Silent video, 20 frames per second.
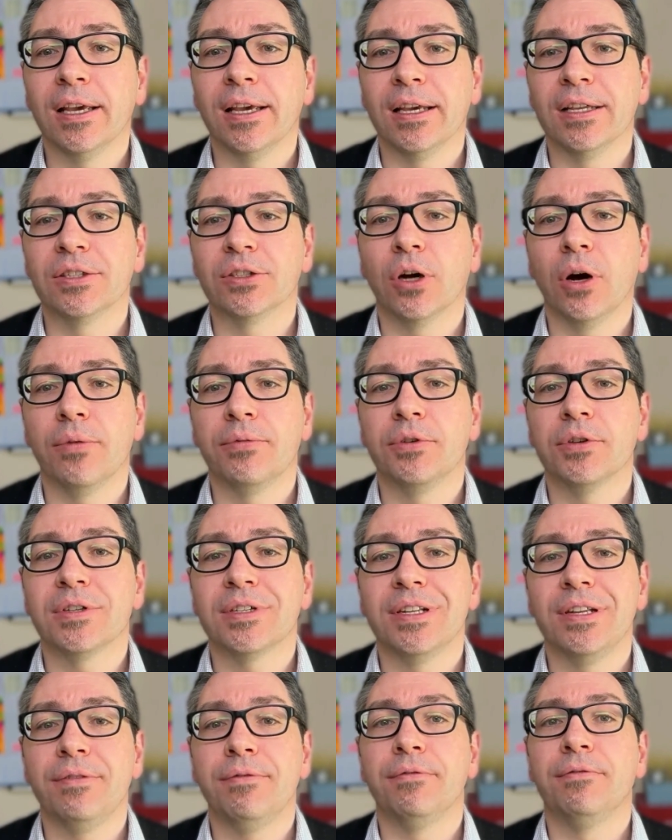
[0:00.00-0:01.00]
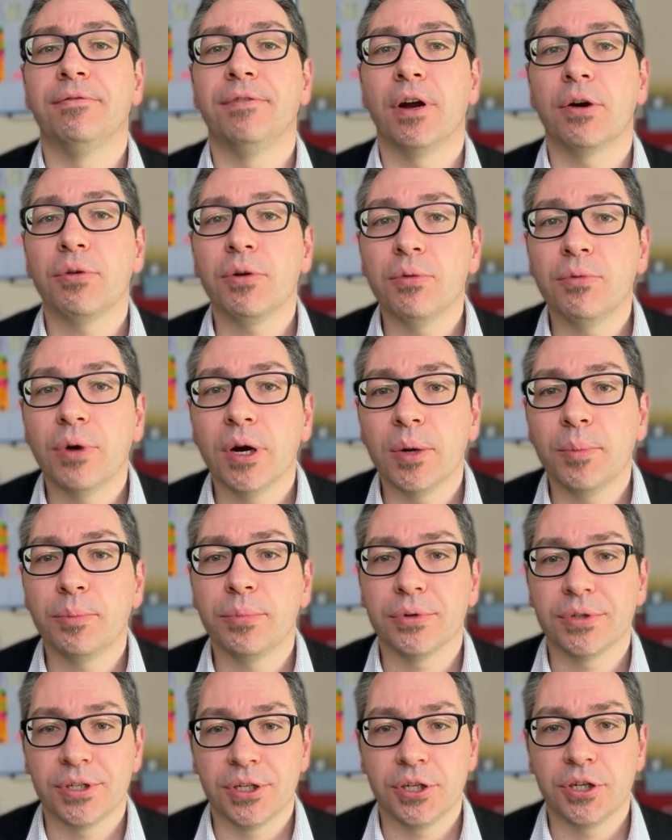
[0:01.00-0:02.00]
It's obviously very well
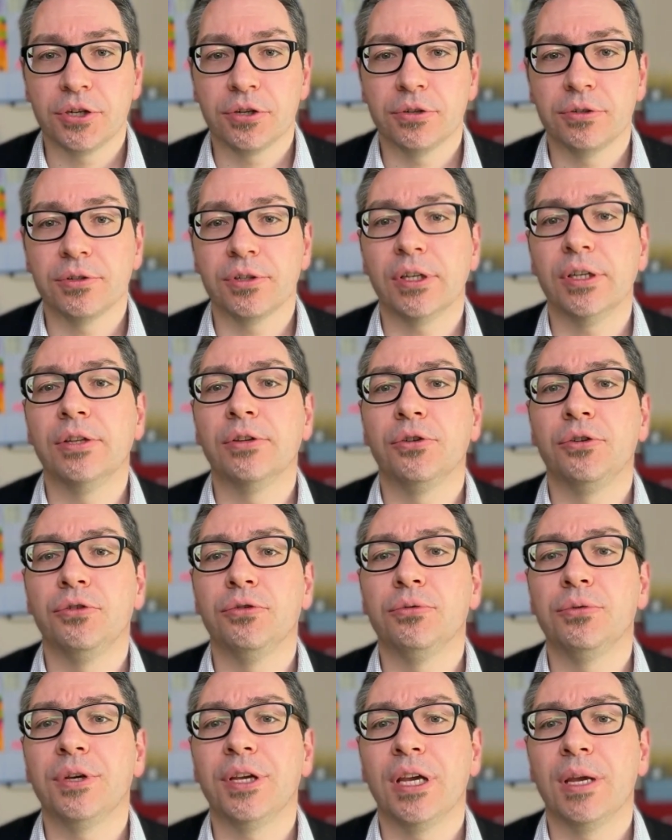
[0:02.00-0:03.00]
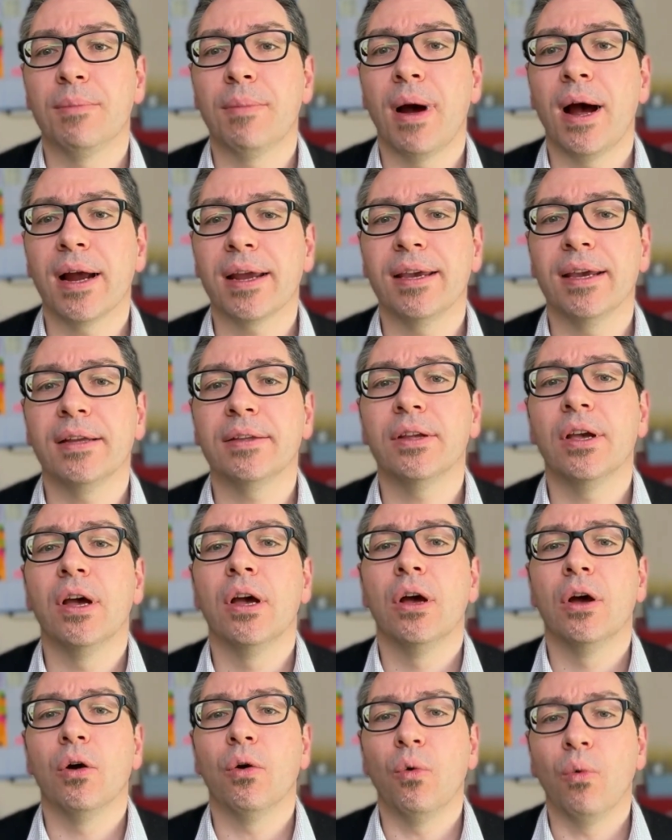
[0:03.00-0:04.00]
positioned in the UK market
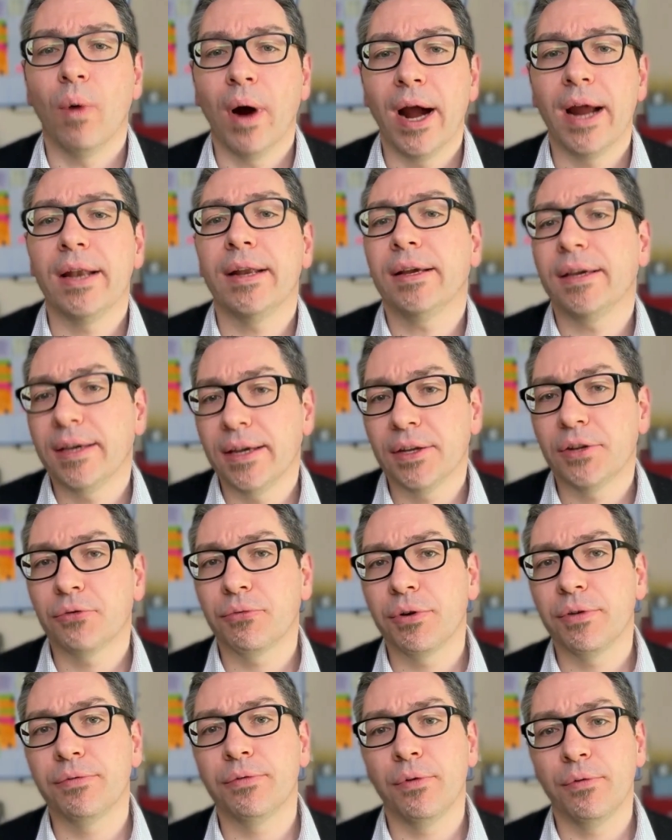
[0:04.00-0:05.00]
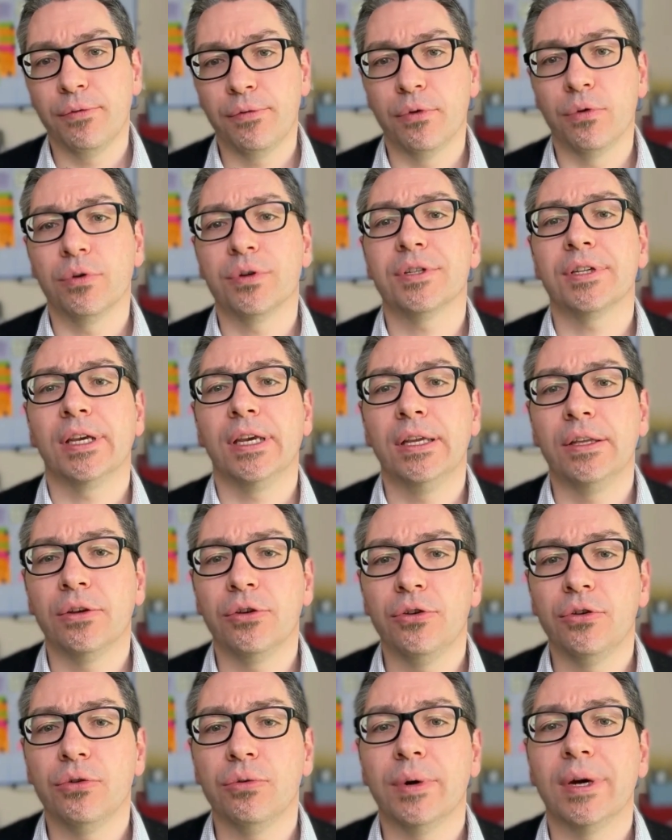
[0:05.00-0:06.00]
while catering for folks in
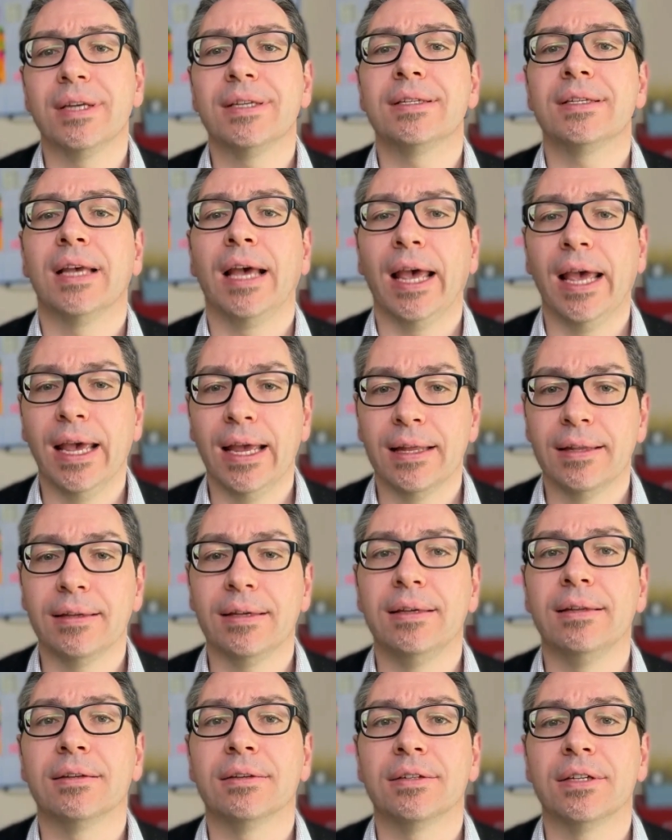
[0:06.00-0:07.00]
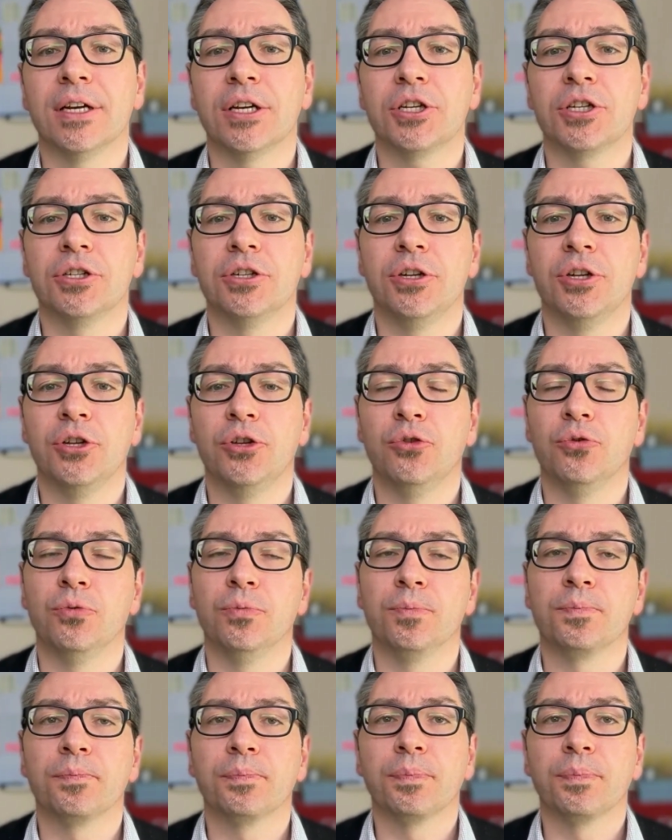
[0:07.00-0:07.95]
the US and internationally too.